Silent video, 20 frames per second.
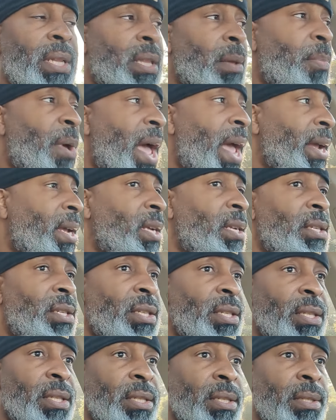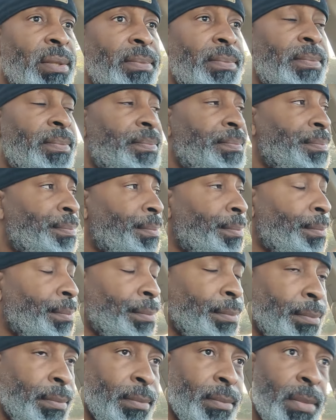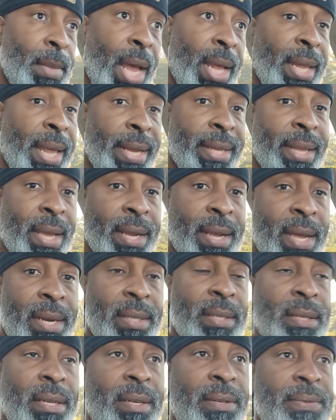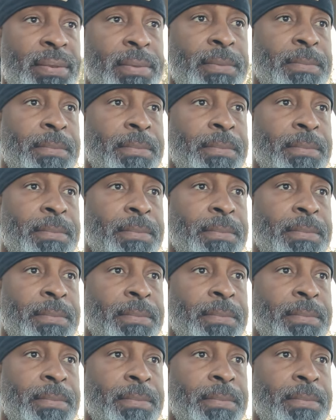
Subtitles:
package. I like that kind of stuff.